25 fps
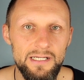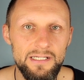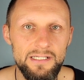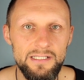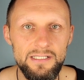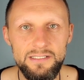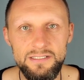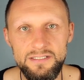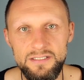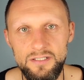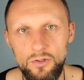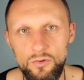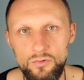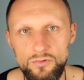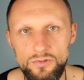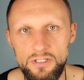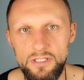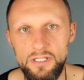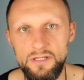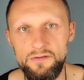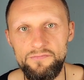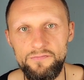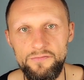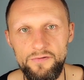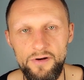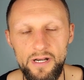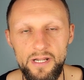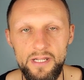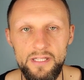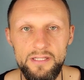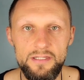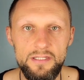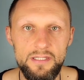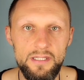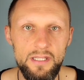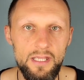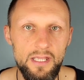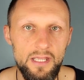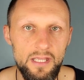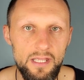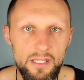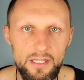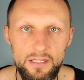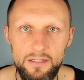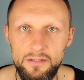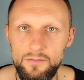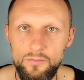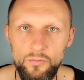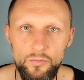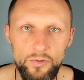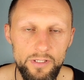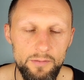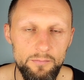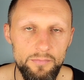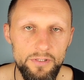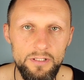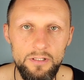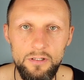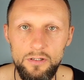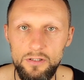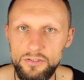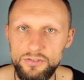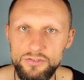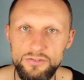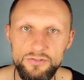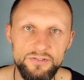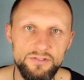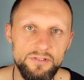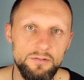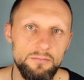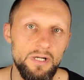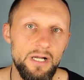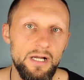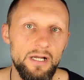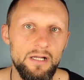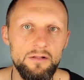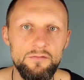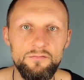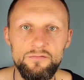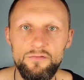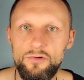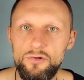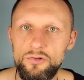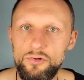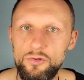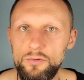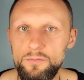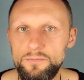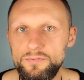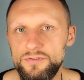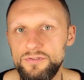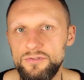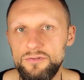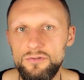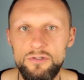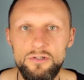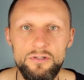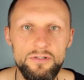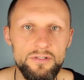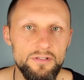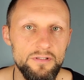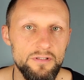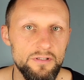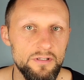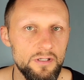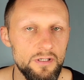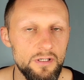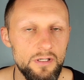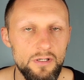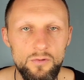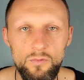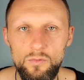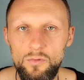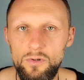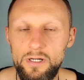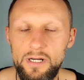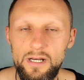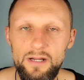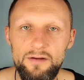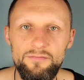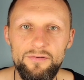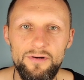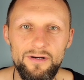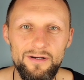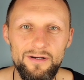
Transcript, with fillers: so different and we belong to some kind of groups or whatever